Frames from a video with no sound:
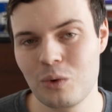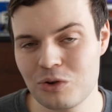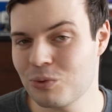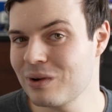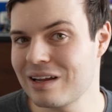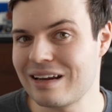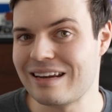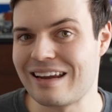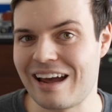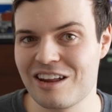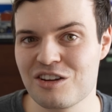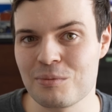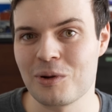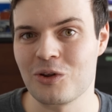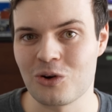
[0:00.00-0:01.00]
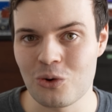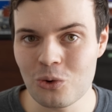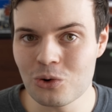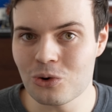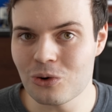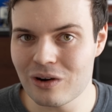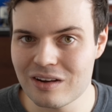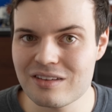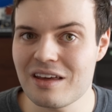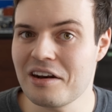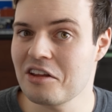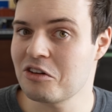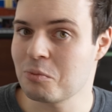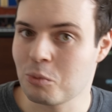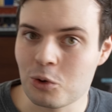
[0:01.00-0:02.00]
What's really nice about the corridor is that
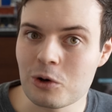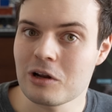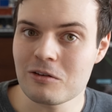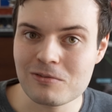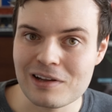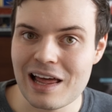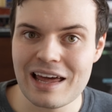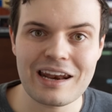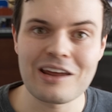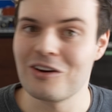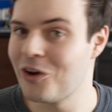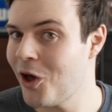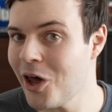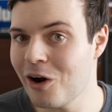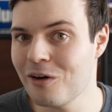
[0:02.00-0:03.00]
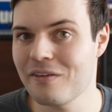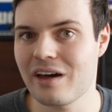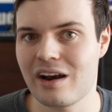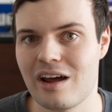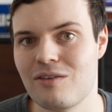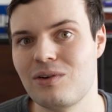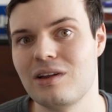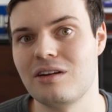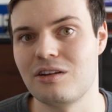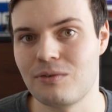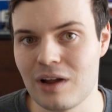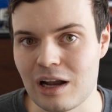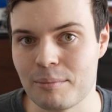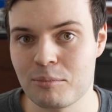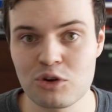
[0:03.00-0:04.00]
it's pretty flat and not all that heavily
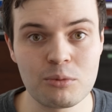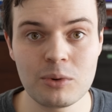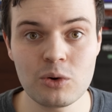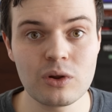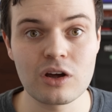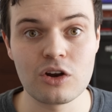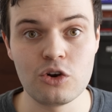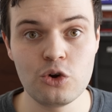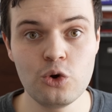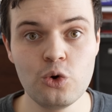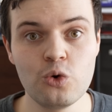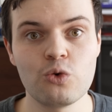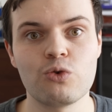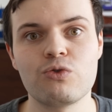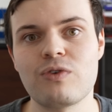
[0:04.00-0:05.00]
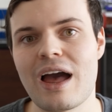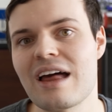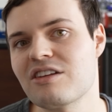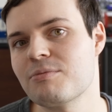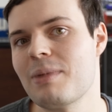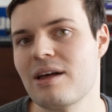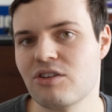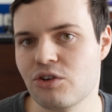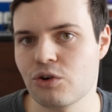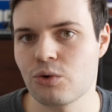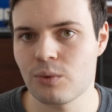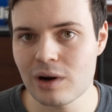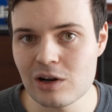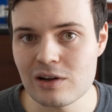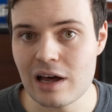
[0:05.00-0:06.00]
developed, so building a new, fast passenger
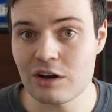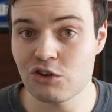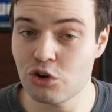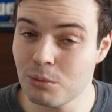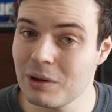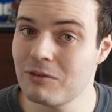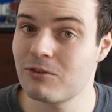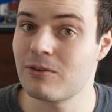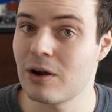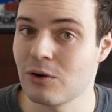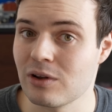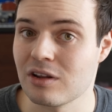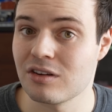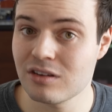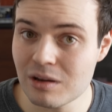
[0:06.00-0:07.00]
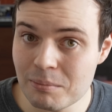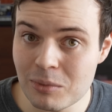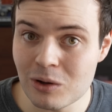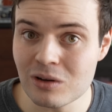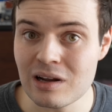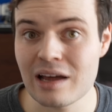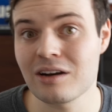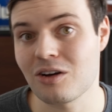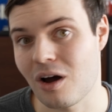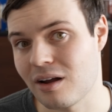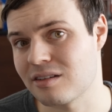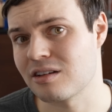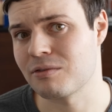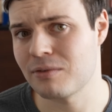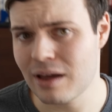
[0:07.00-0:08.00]
rail line should be fairly simple and
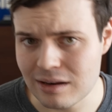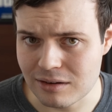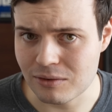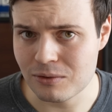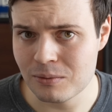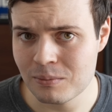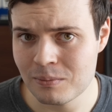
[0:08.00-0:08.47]
cost-effective.